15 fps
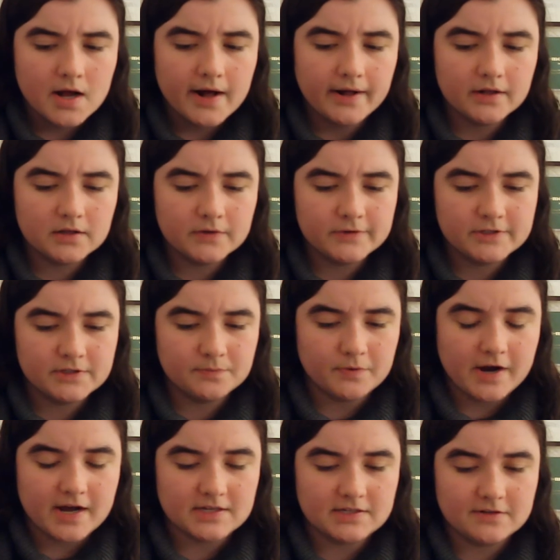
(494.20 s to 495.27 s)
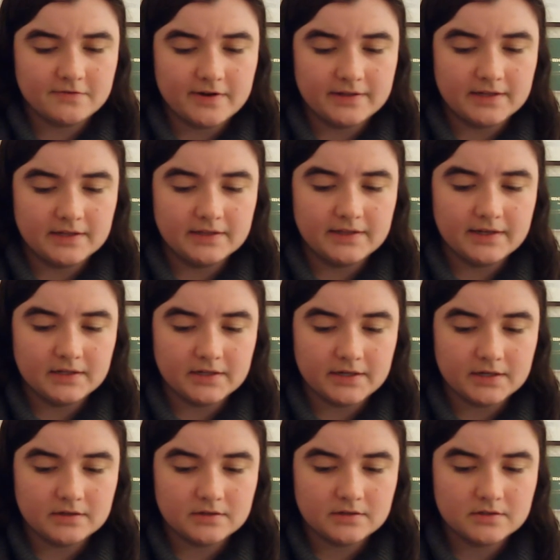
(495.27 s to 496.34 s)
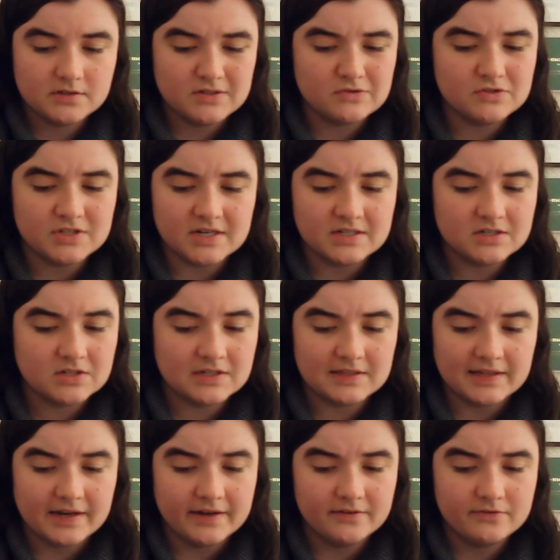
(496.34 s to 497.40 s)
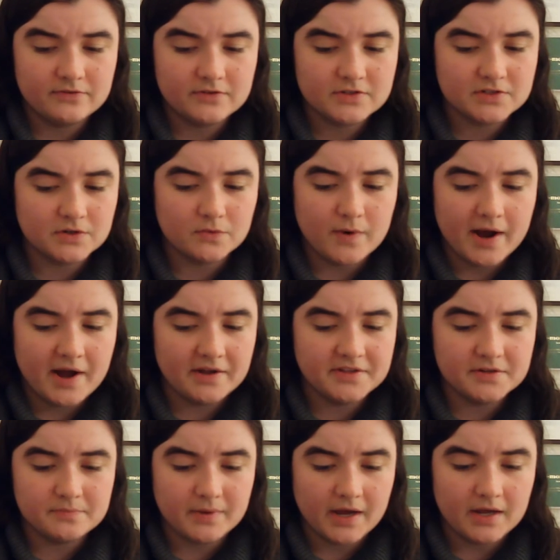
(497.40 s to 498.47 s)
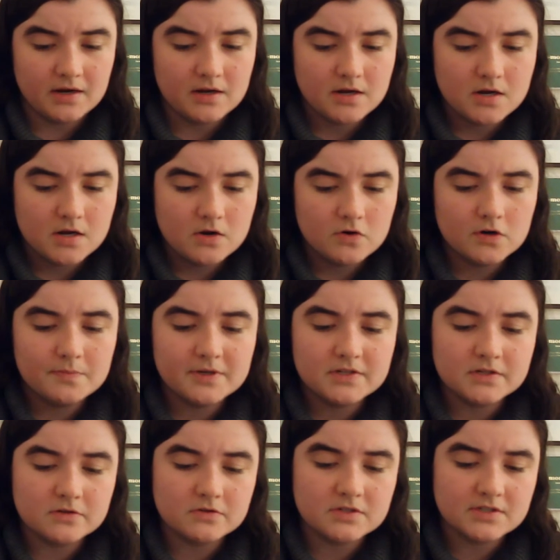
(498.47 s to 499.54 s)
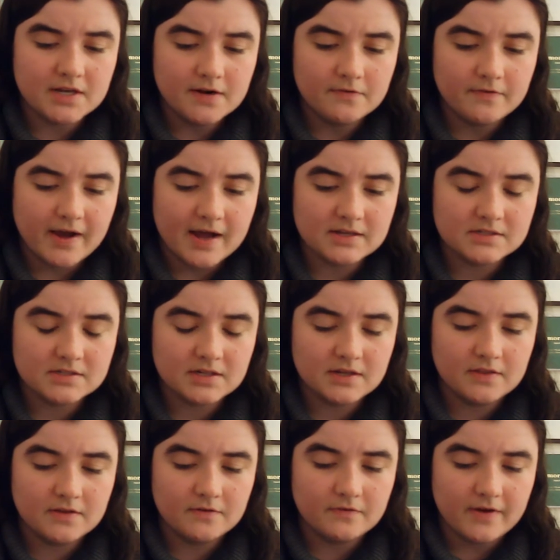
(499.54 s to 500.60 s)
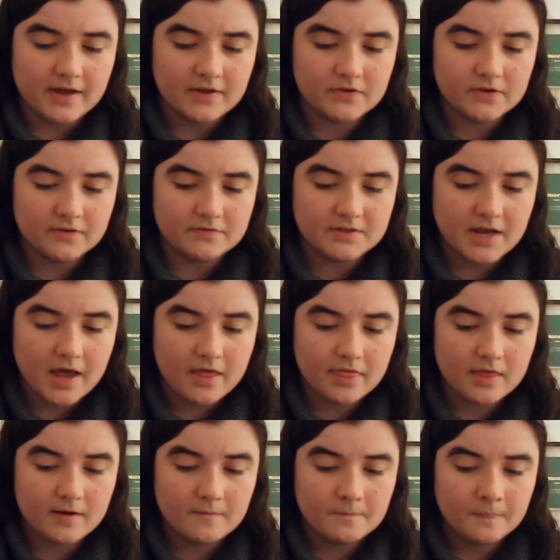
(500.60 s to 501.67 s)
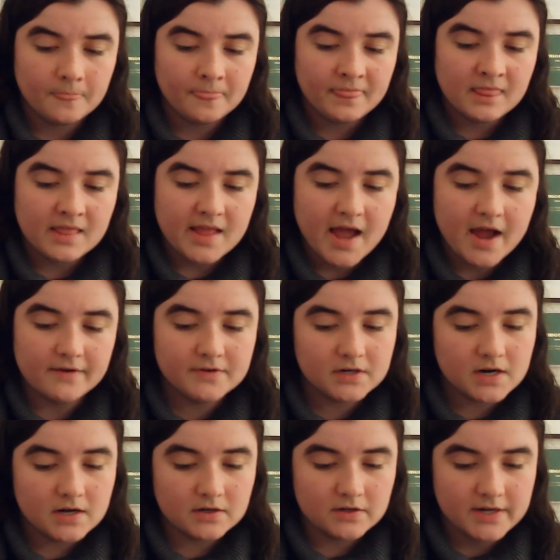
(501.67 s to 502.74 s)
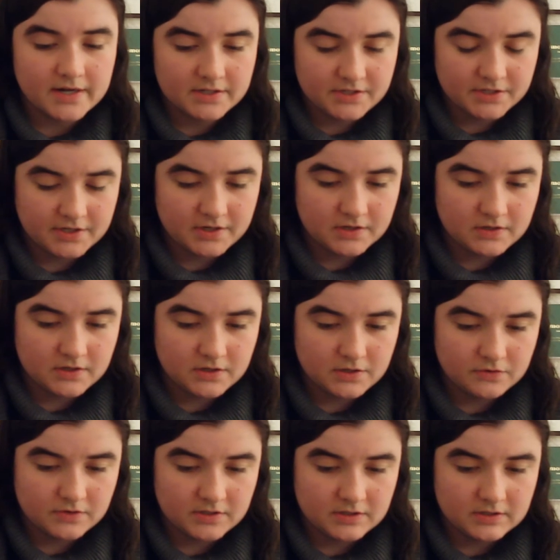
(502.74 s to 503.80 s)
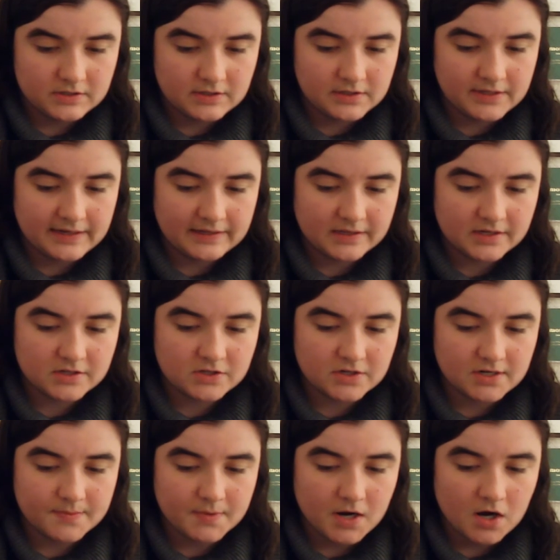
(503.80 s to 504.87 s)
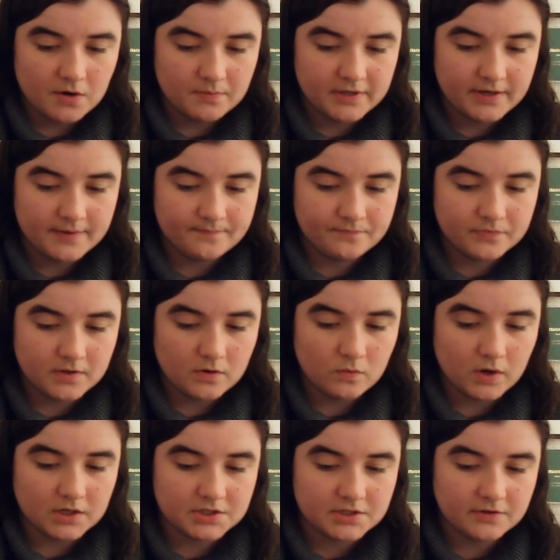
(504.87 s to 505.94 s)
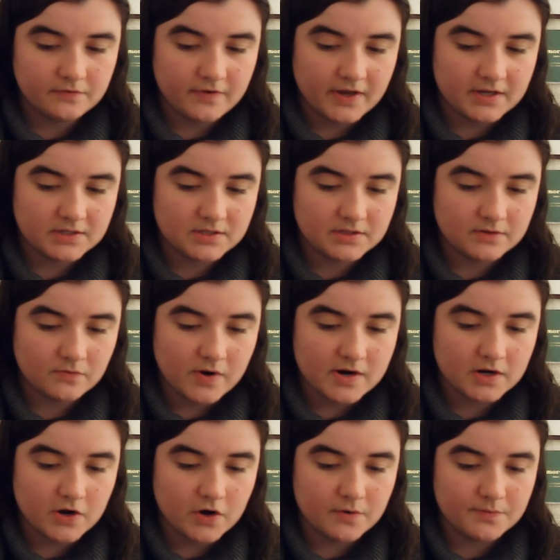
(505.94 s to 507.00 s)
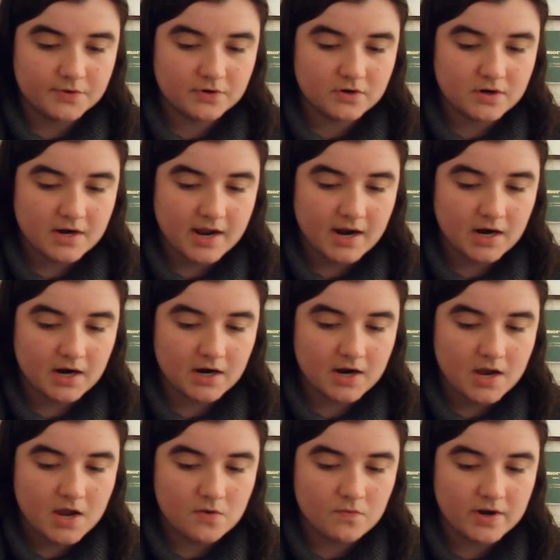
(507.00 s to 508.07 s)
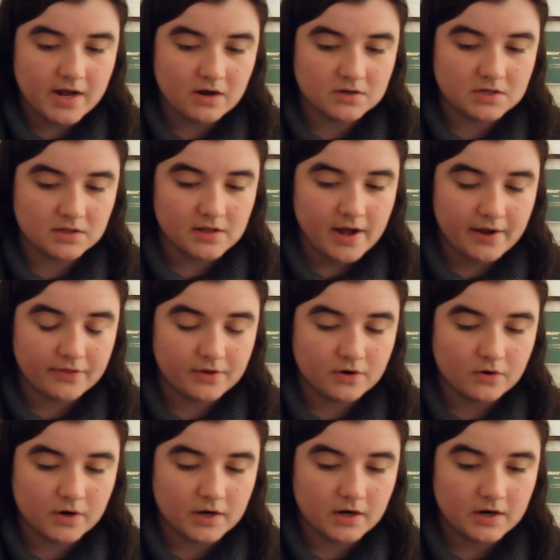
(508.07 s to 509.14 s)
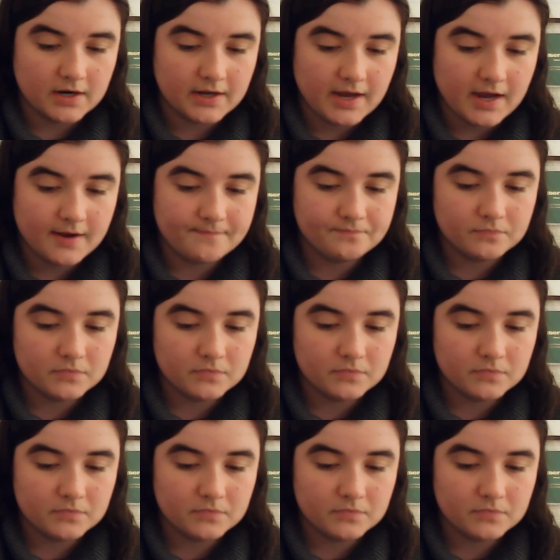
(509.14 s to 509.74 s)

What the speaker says: Uncle was surprised to find that Ling Ling, so gentle in life, so wild in bed, would be so steadfast in the face of death. After Uncle had secured the nooses, Ling Ling stood up calmly, washed her face, ran a comb through her hair, and went out to lock the courtyard gate.